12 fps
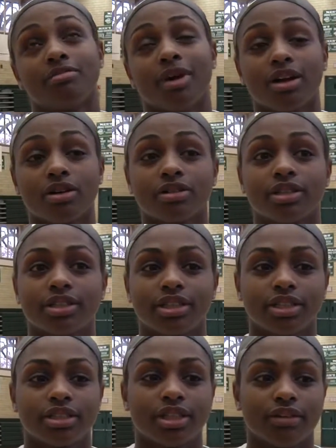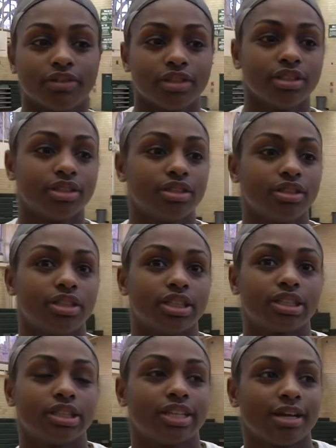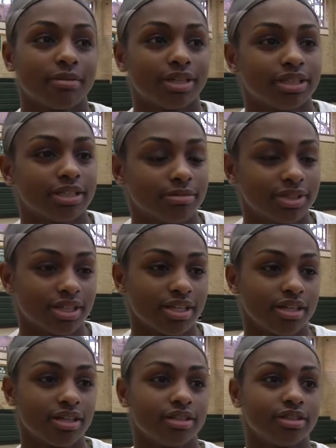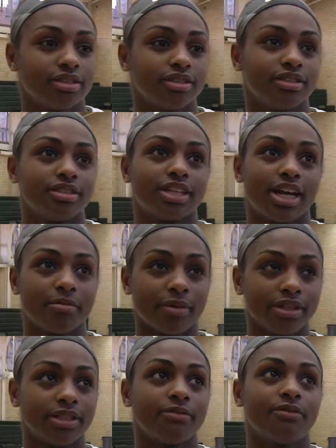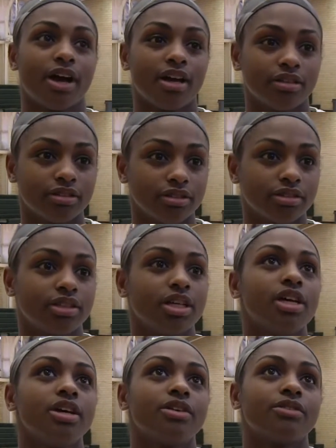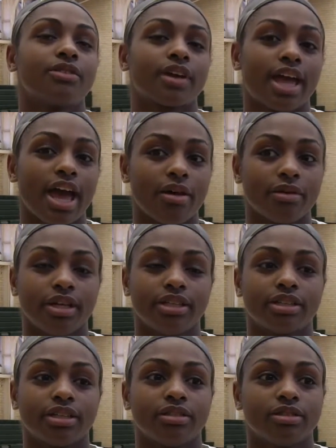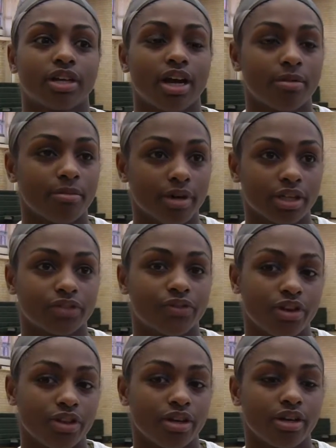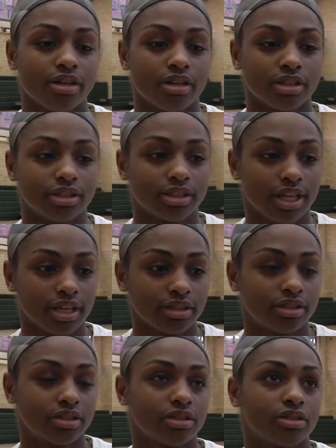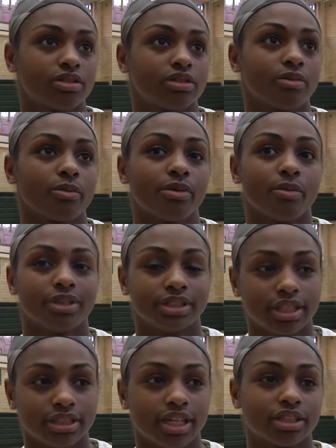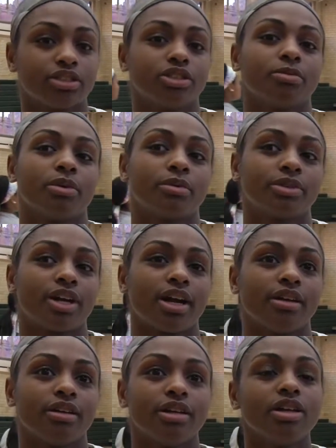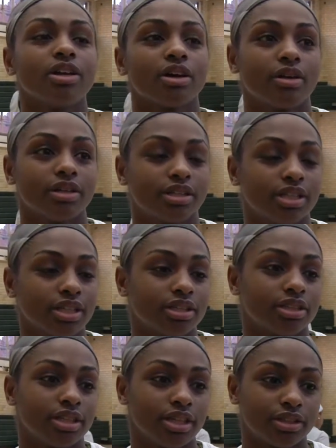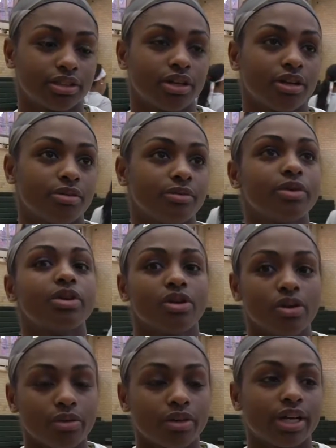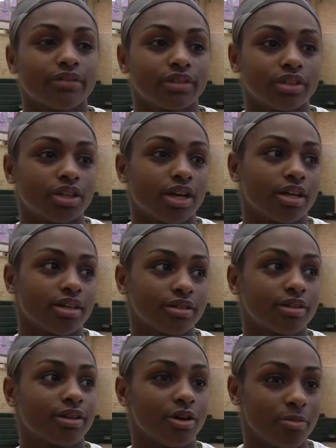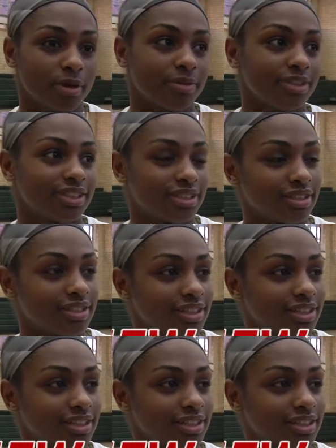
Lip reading: my goal this year is definitely just to take my team to the championship finals for counties and try to bring us further in the states. We won state sectionals, but we're trying to go to TLC, so we're definitely trying to go big places this